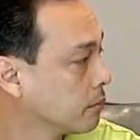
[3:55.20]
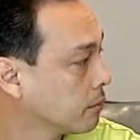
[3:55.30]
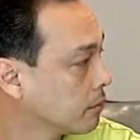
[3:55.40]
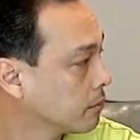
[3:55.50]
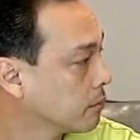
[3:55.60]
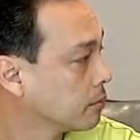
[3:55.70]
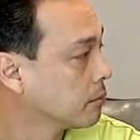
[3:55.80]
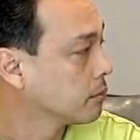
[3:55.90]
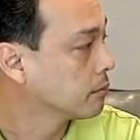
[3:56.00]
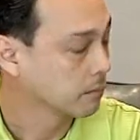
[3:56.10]

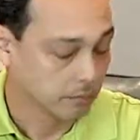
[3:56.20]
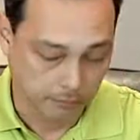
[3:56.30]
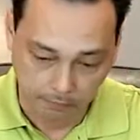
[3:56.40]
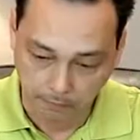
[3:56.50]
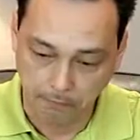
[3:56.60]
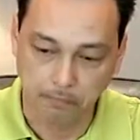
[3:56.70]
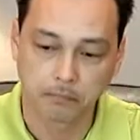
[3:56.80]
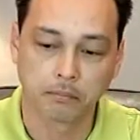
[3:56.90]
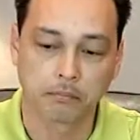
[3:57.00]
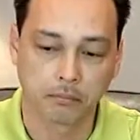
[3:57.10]

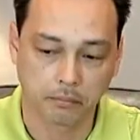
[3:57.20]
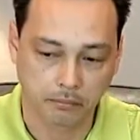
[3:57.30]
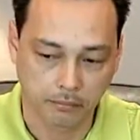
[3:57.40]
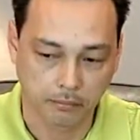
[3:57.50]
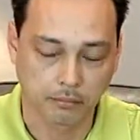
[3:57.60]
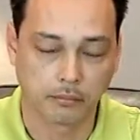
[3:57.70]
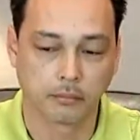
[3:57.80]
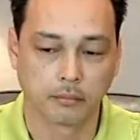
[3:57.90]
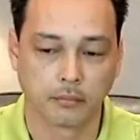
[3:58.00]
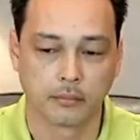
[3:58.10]

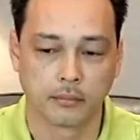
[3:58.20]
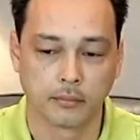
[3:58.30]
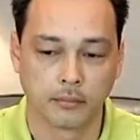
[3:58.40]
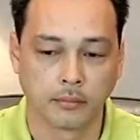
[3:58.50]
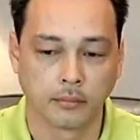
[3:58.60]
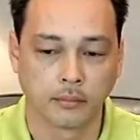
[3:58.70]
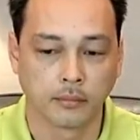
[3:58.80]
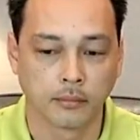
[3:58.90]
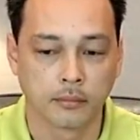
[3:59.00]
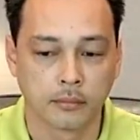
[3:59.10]

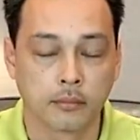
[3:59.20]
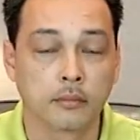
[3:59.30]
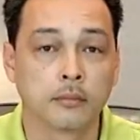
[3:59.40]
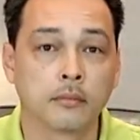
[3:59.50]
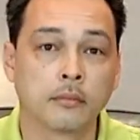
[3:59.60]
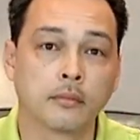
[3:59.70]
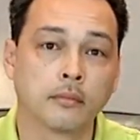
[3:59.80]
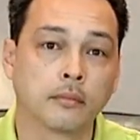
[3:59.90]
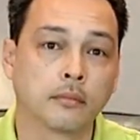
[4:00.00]
No words are spoken by the person on screen.